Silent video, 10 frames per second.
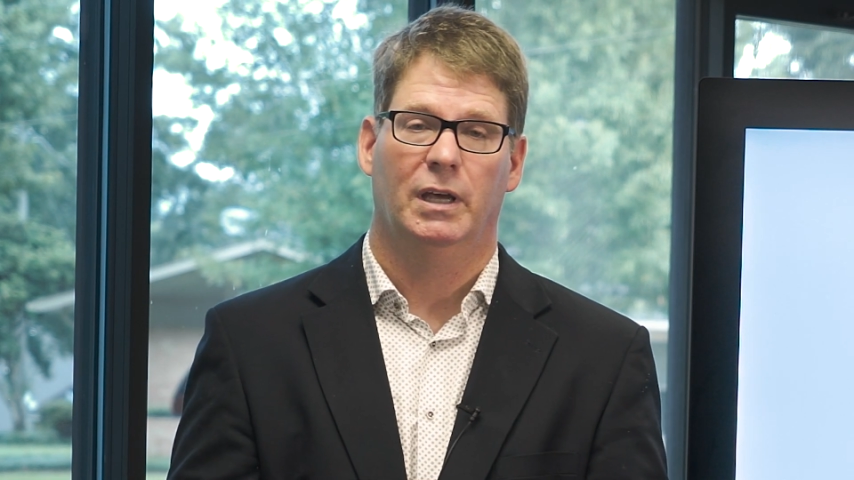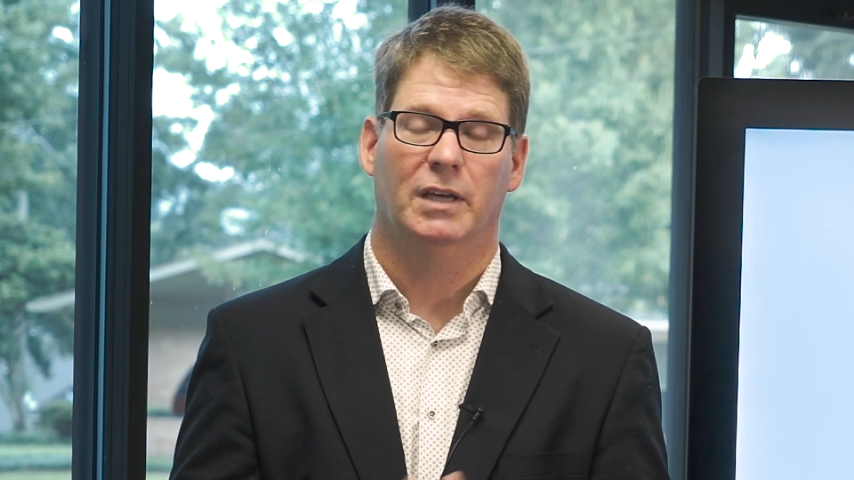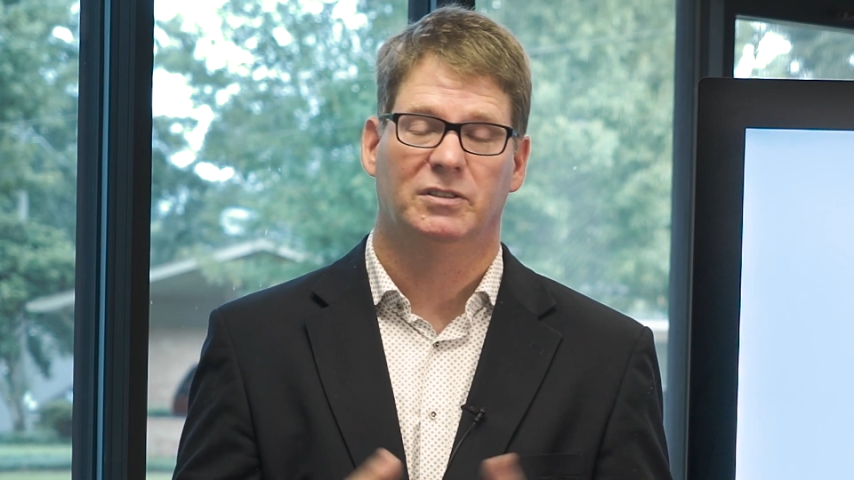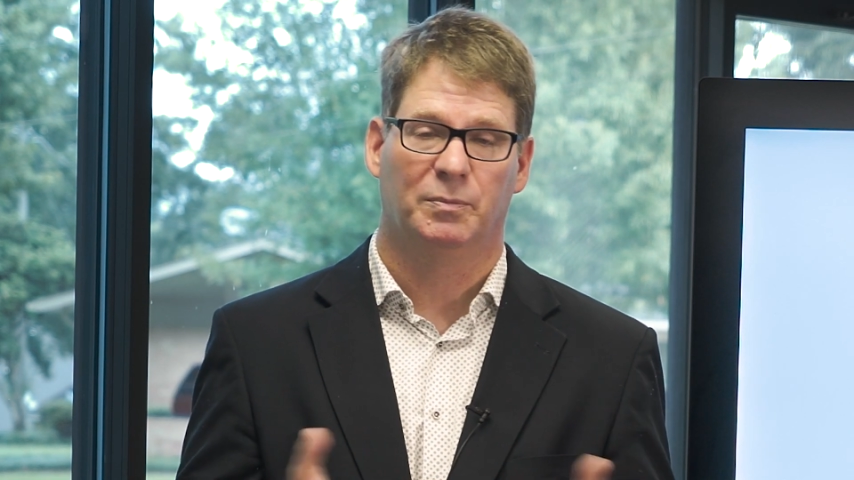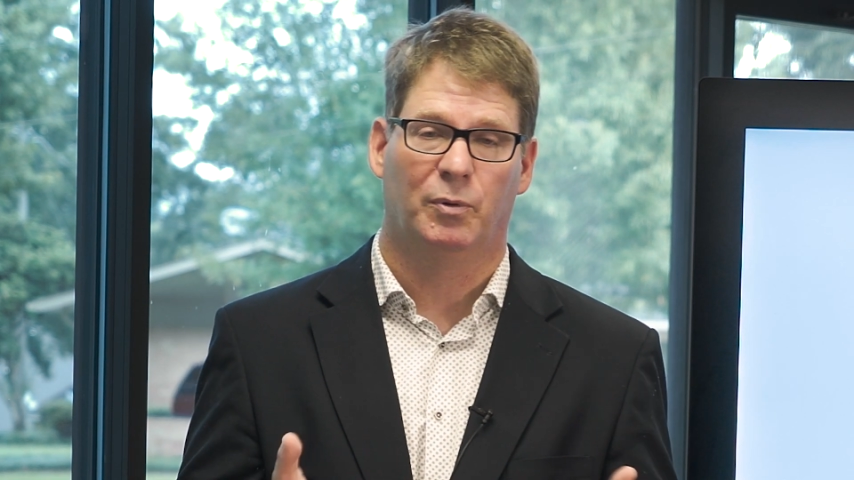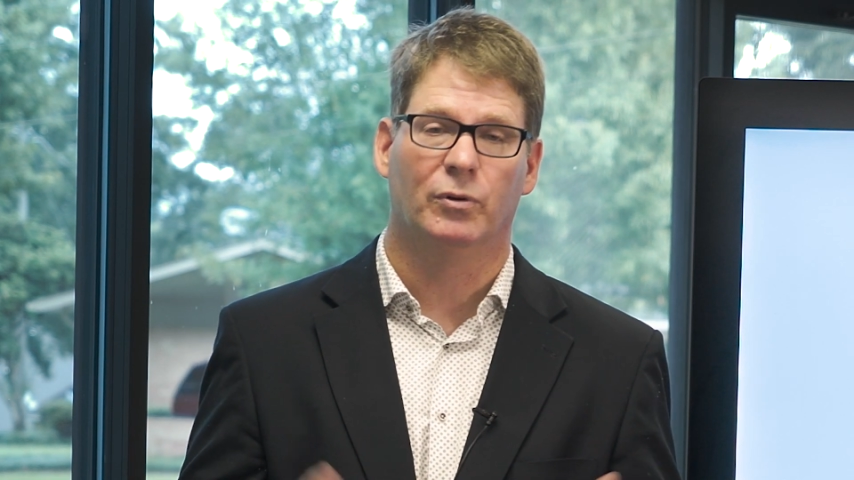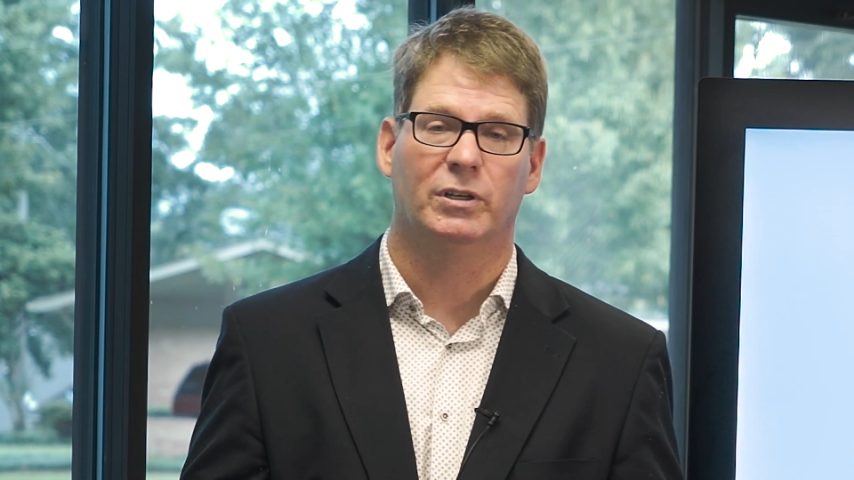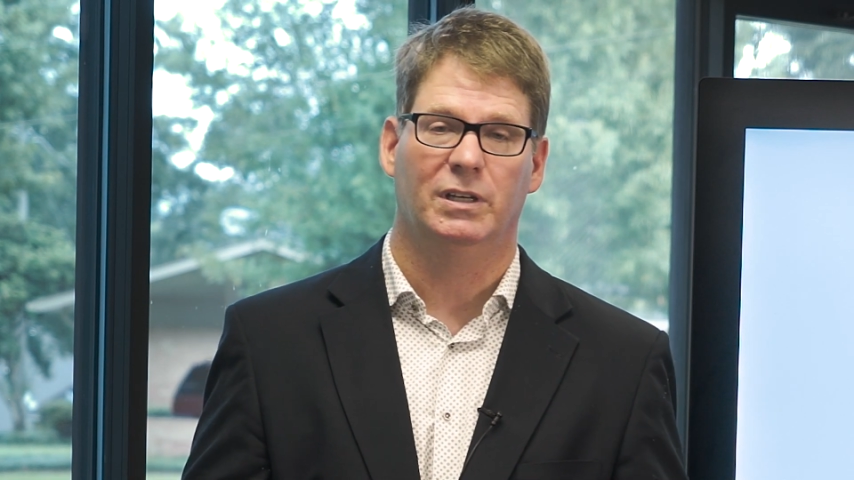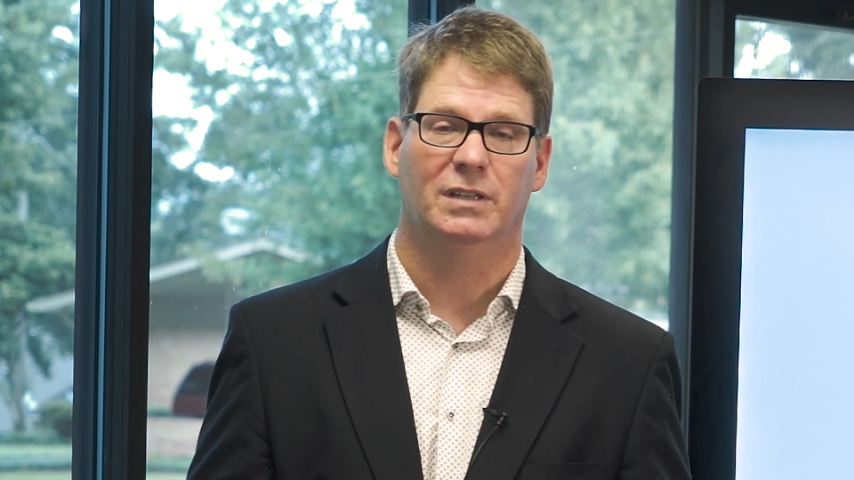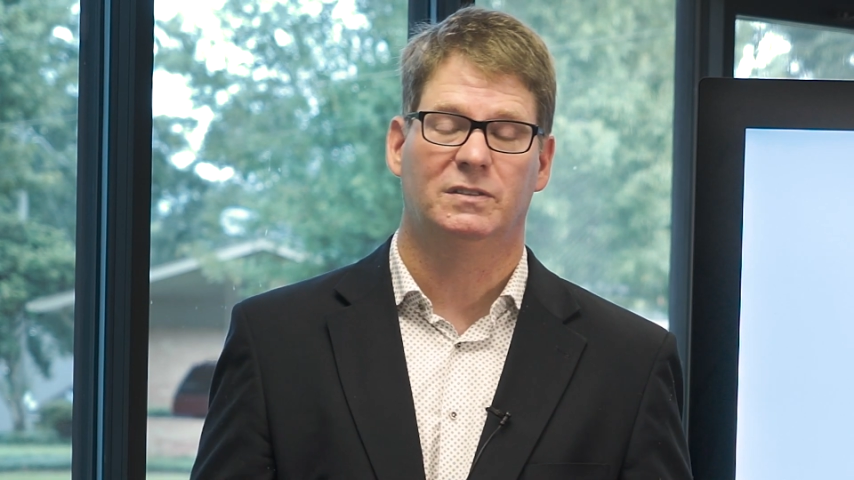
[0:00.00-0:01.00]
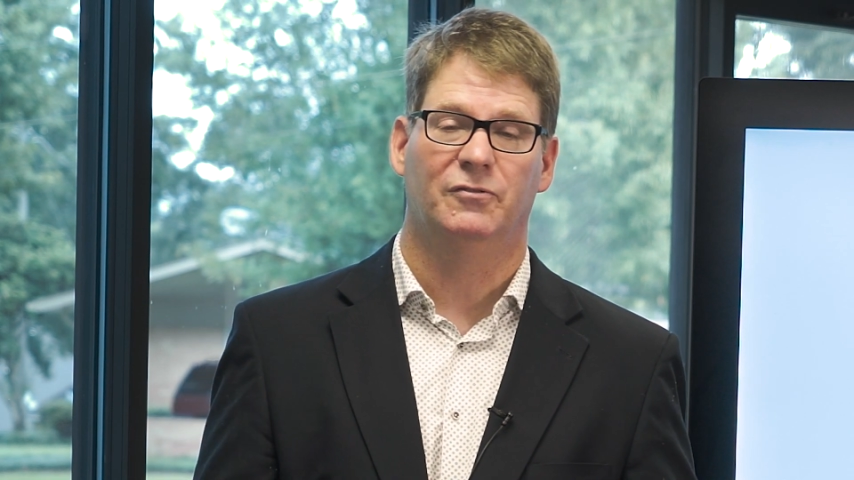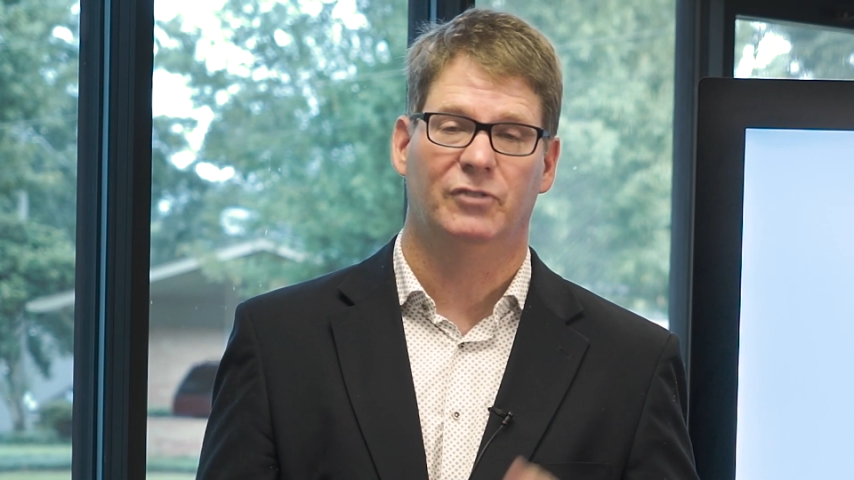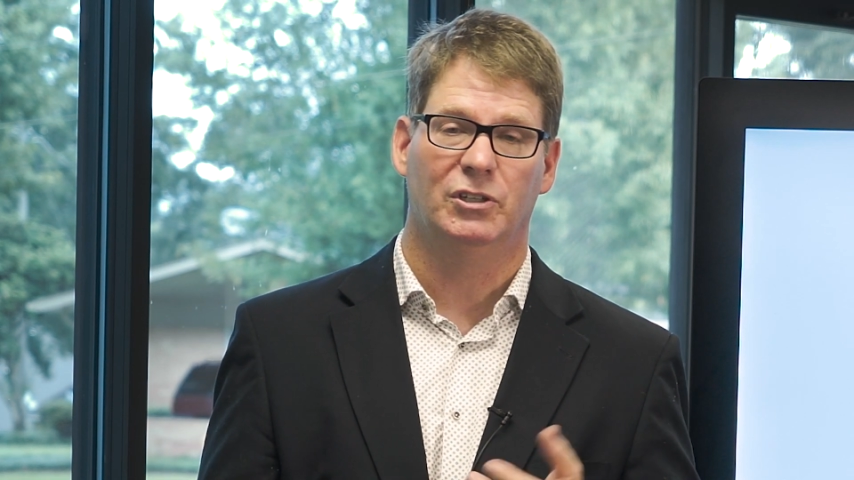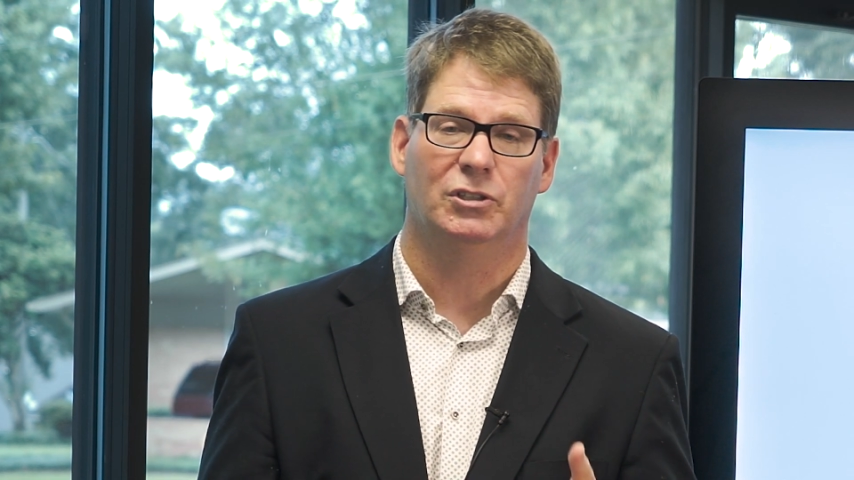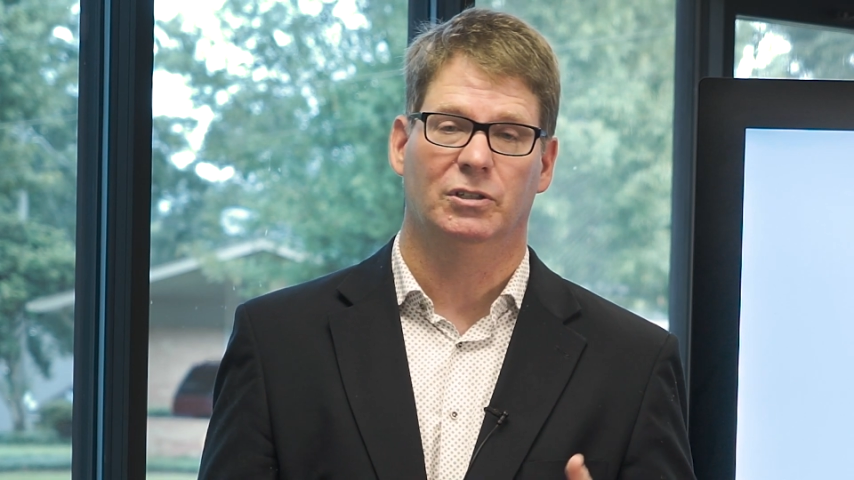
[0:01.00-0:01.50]
and supporting its
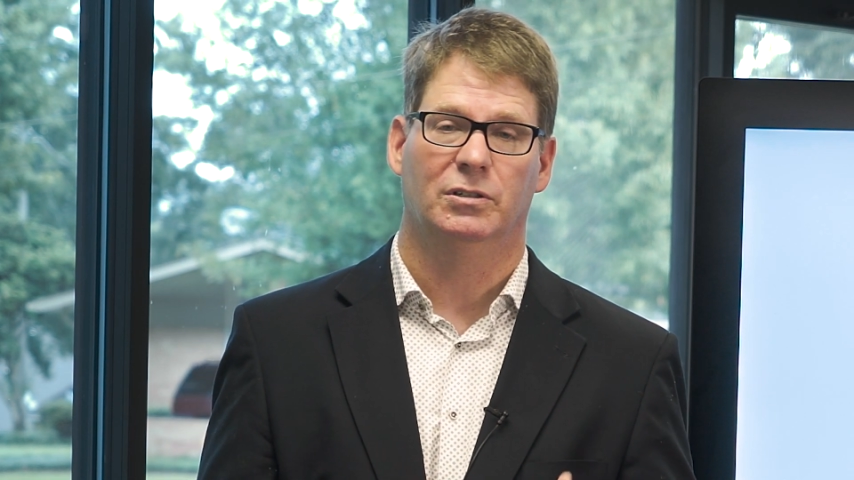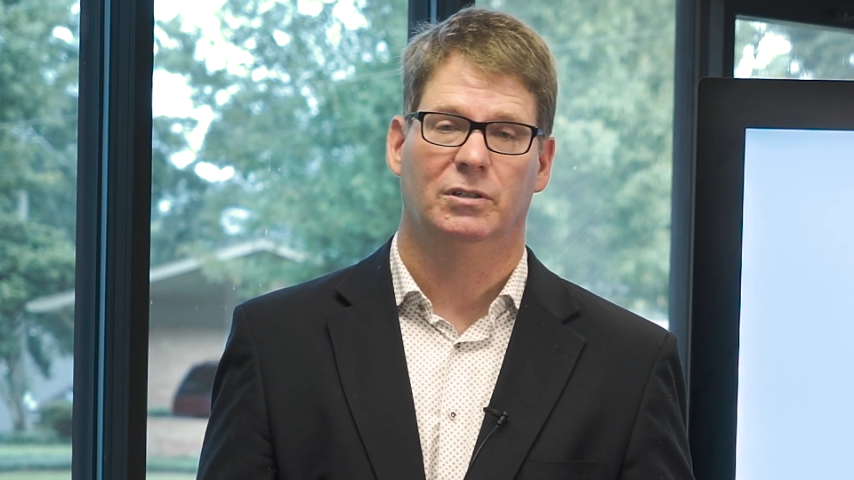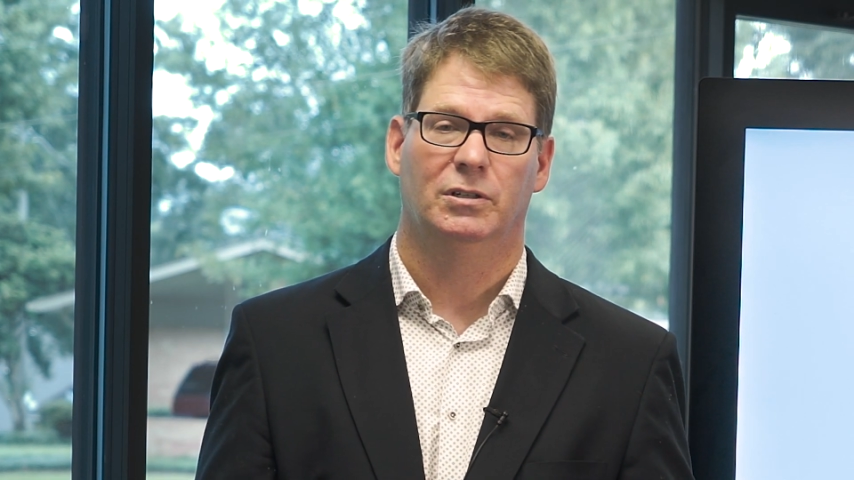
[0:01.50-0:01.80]
vision